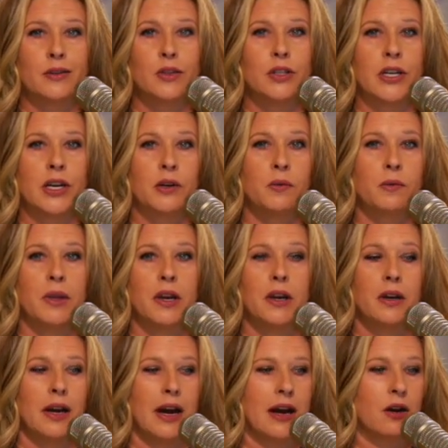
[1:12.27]
So
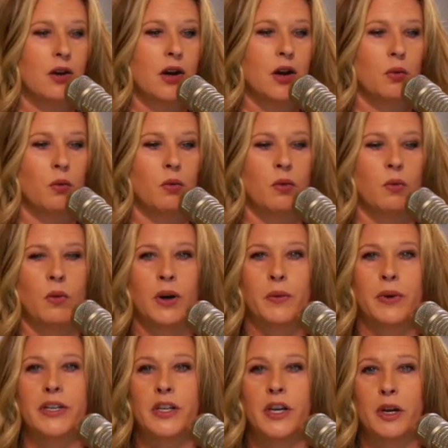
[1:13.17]
I don't know. What
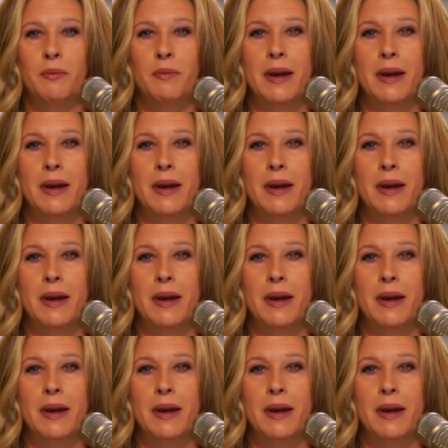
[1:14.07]
do we do?